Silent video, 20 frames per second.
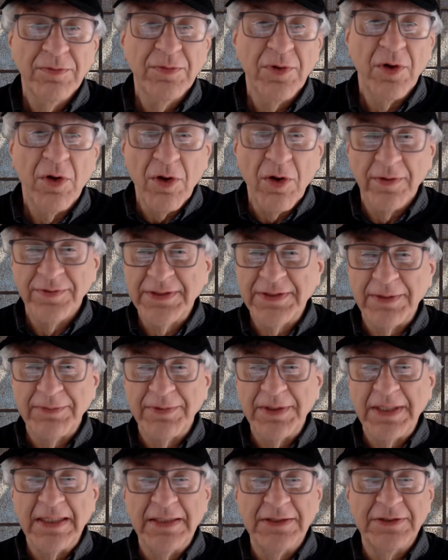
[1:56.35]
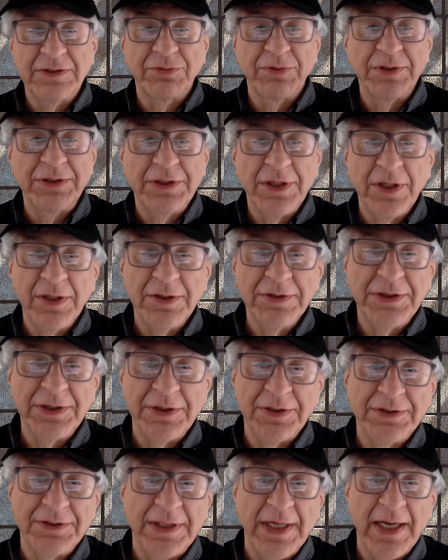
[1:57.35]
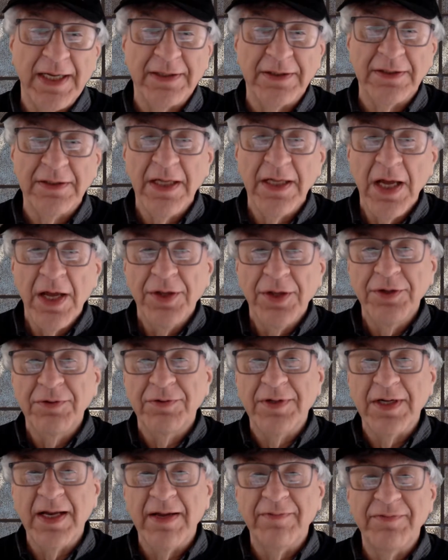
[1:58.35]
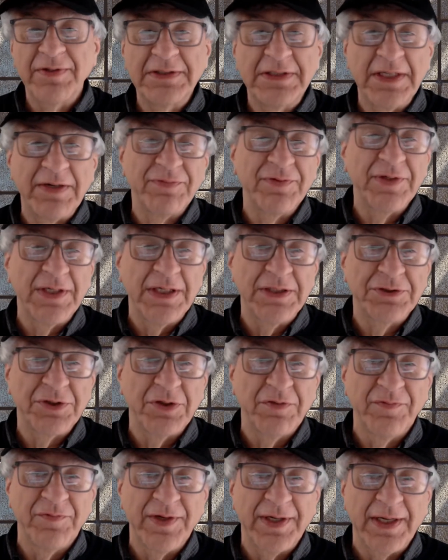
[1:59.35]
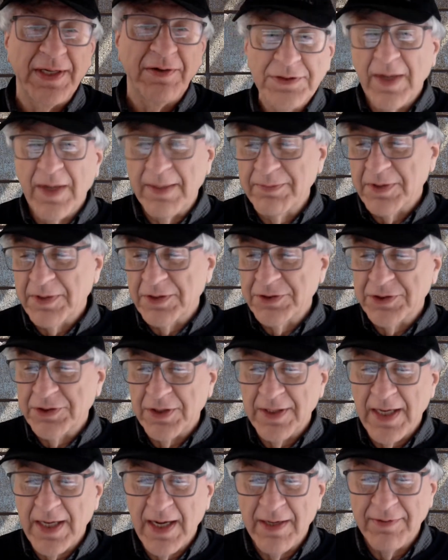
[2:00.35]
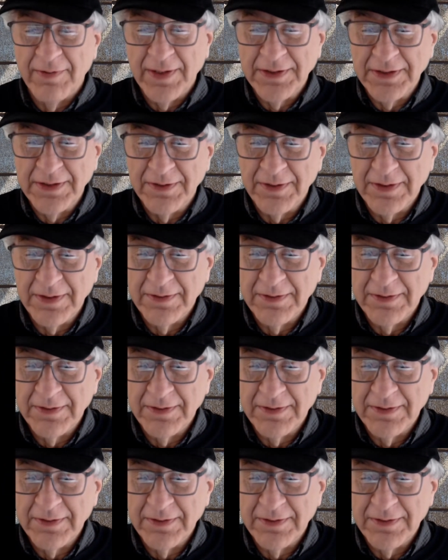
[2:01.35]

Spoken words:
or if somebody has returned to your channel, you can have a different intro video. I'm going to show you how I do it.